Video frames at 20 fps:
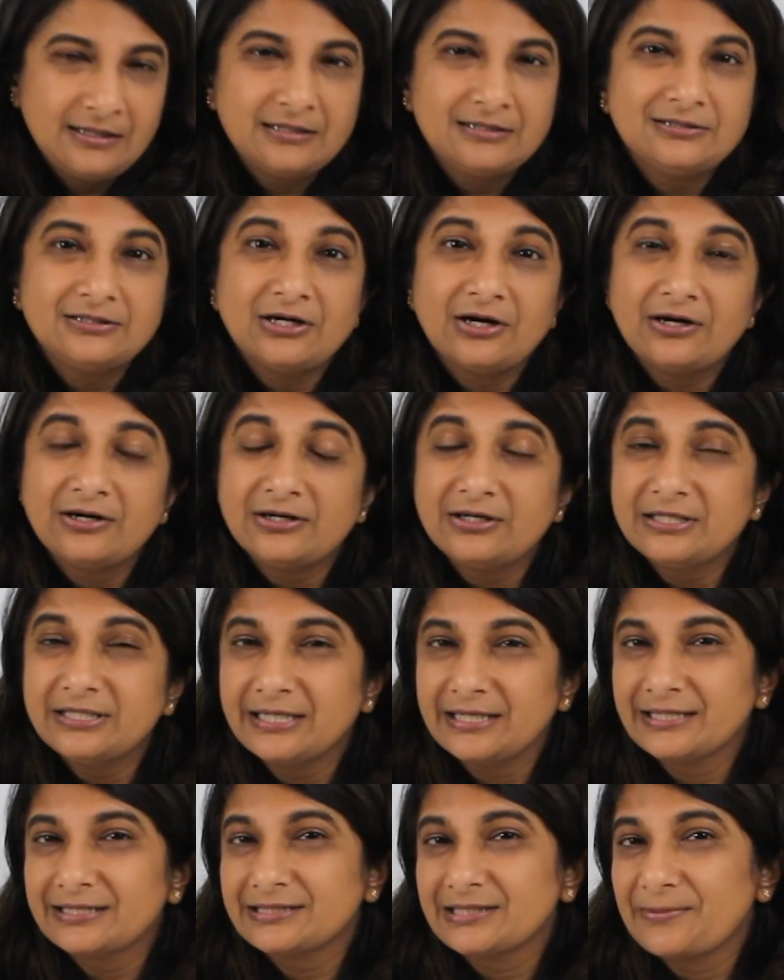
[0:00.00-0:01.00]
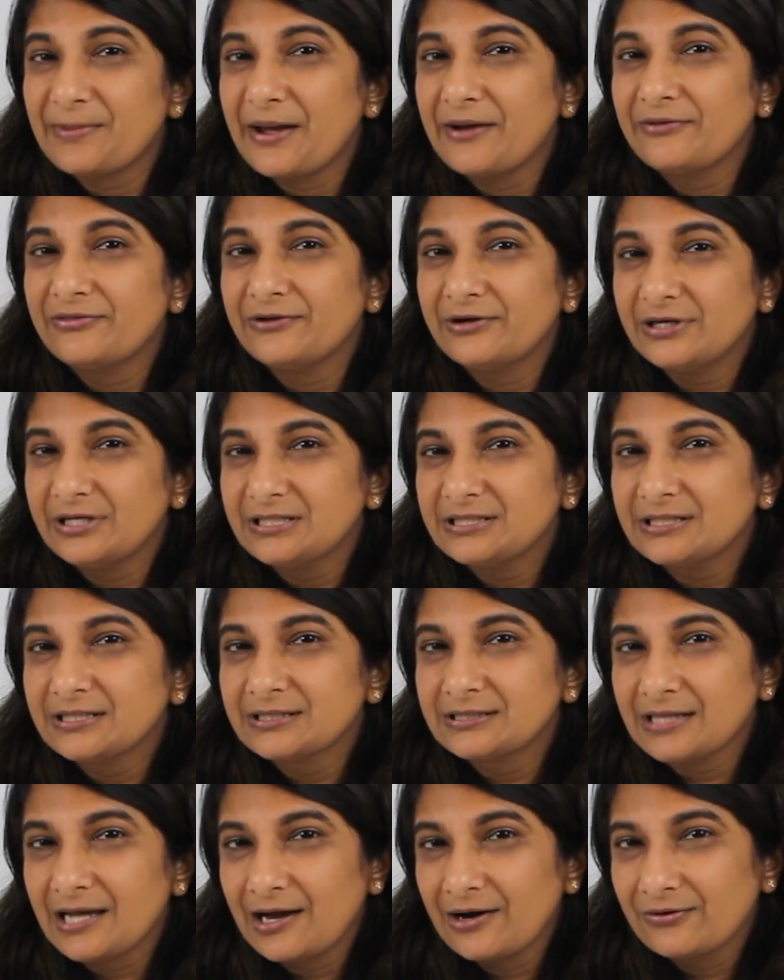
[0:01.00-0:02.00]
Tartar takes about 36
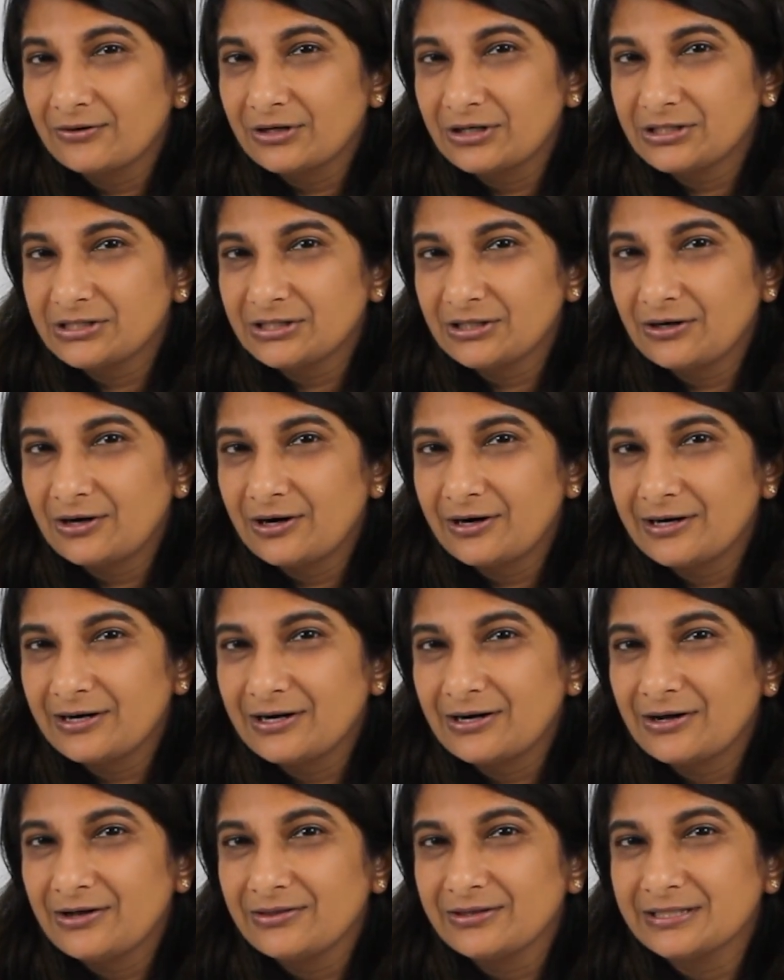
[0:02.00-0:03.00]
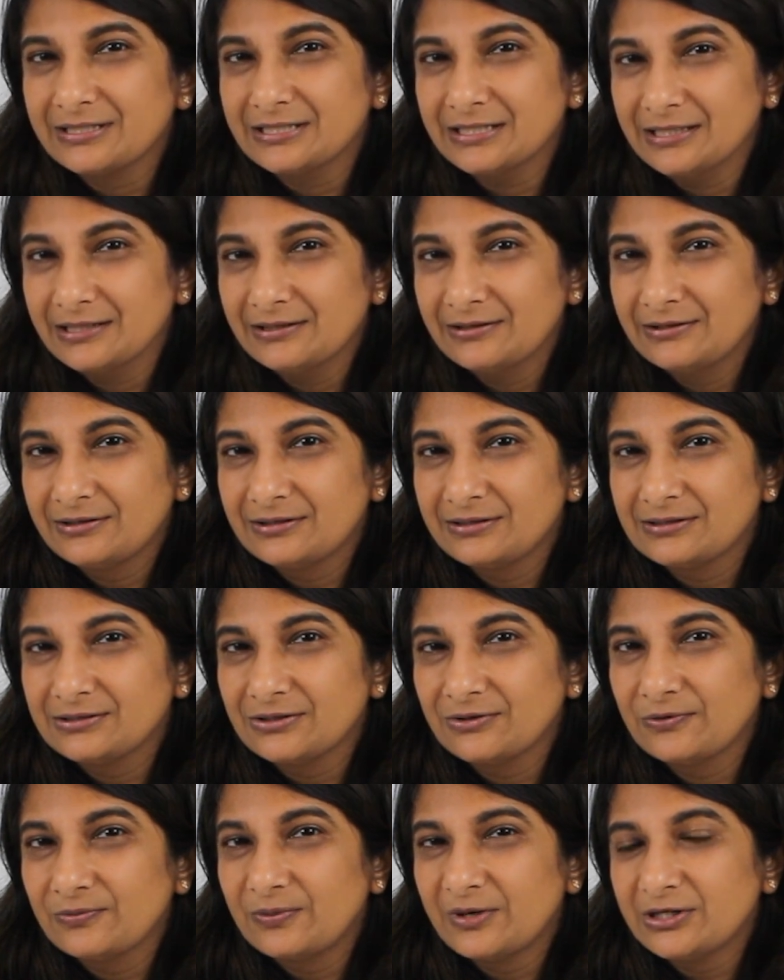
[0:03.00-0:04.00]
hours to harden on the teeth,
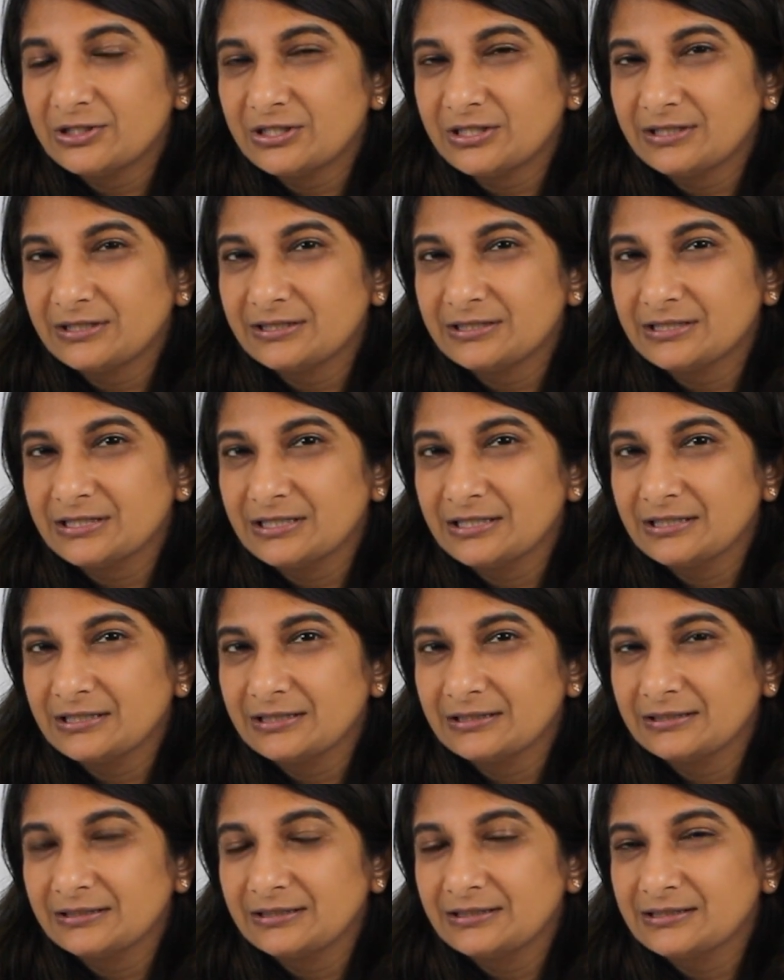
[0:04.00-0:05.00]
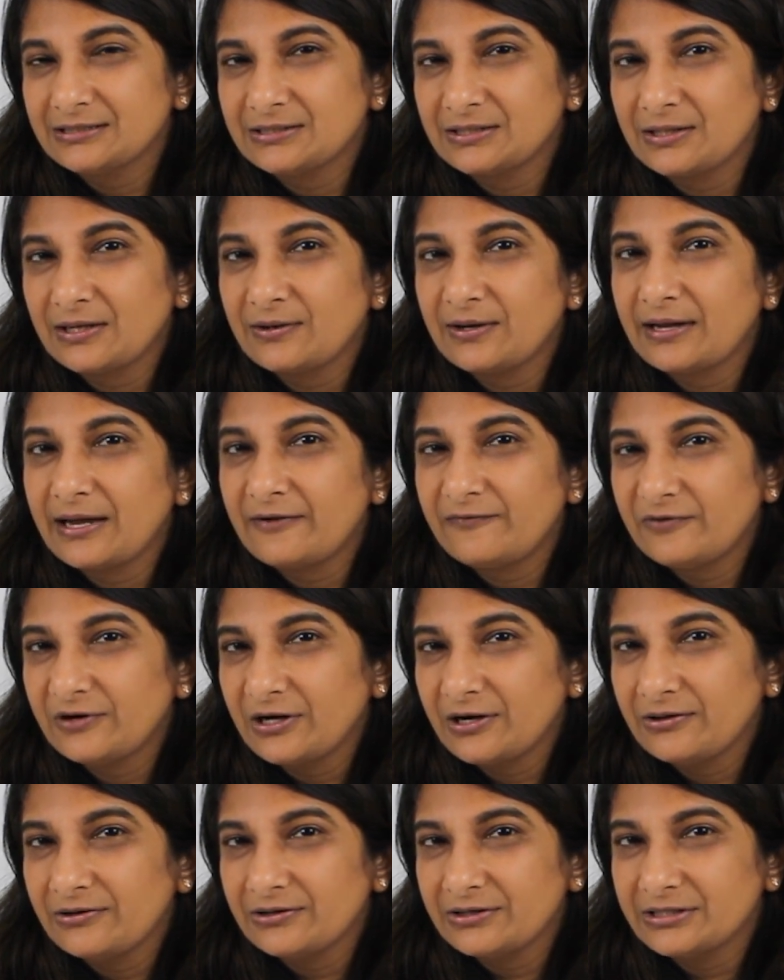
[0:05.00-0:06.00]
so brushing the teeth at least every
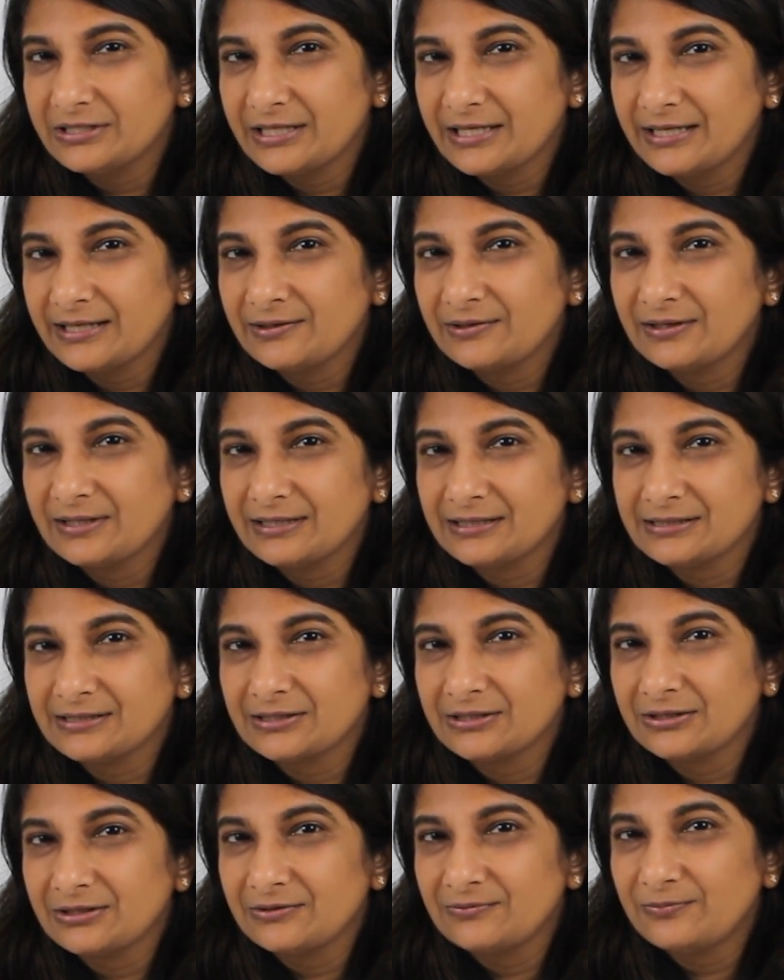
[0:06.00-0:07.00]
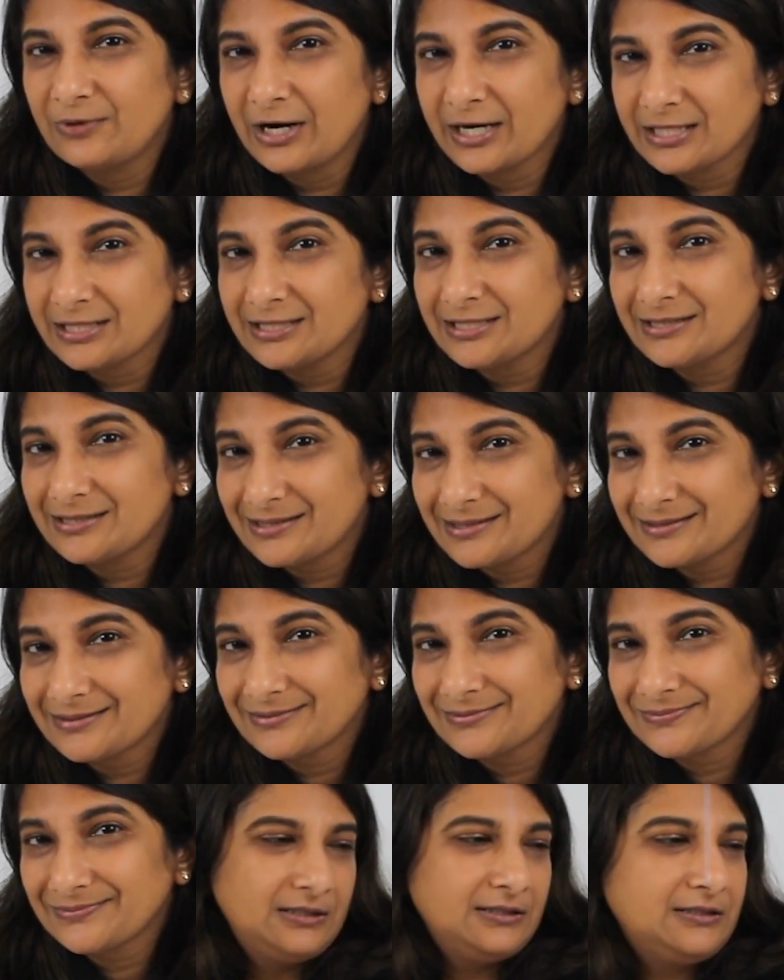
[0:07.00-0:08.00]
other day is a good practice.
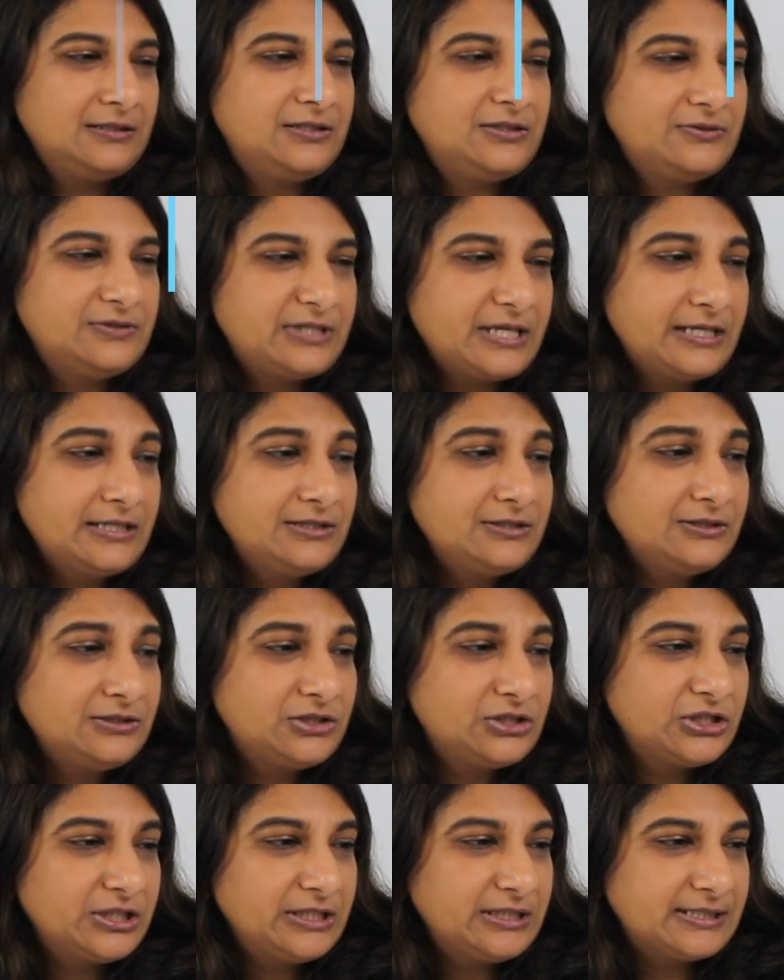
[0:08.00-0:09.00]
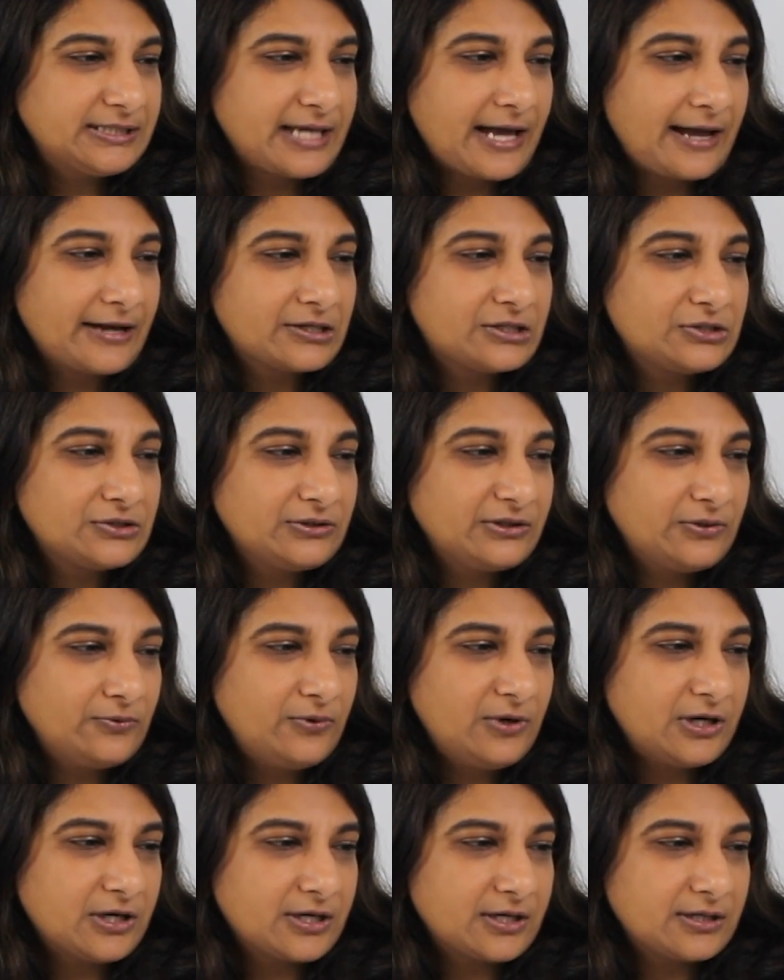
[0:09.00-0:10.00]
Do dental treats actually
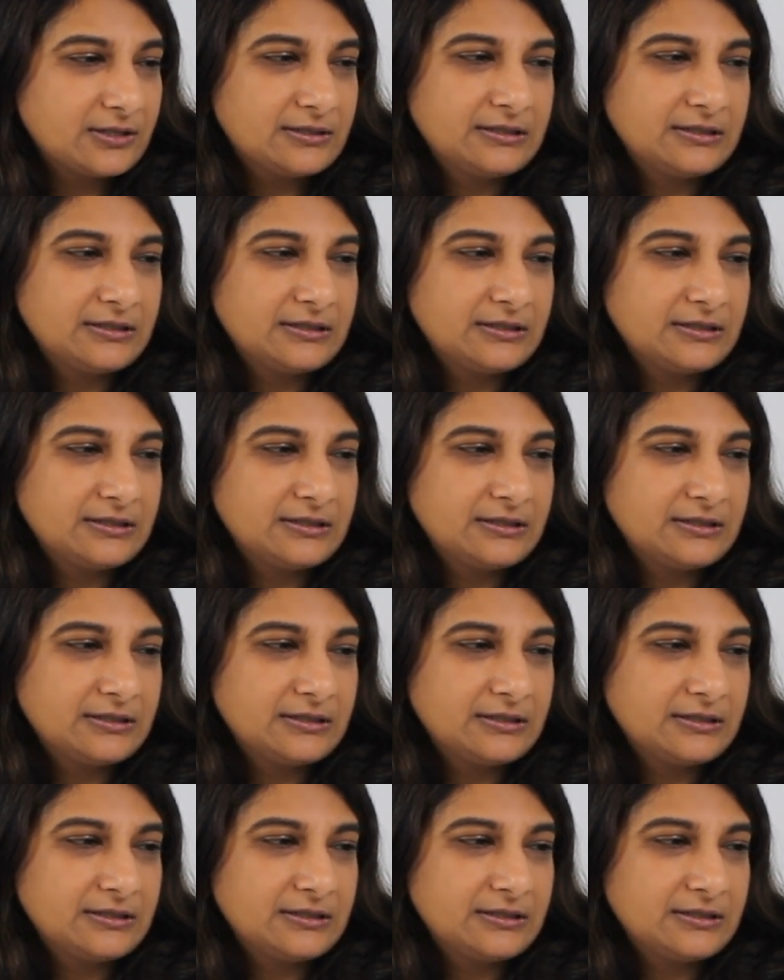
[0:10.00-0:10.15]
work?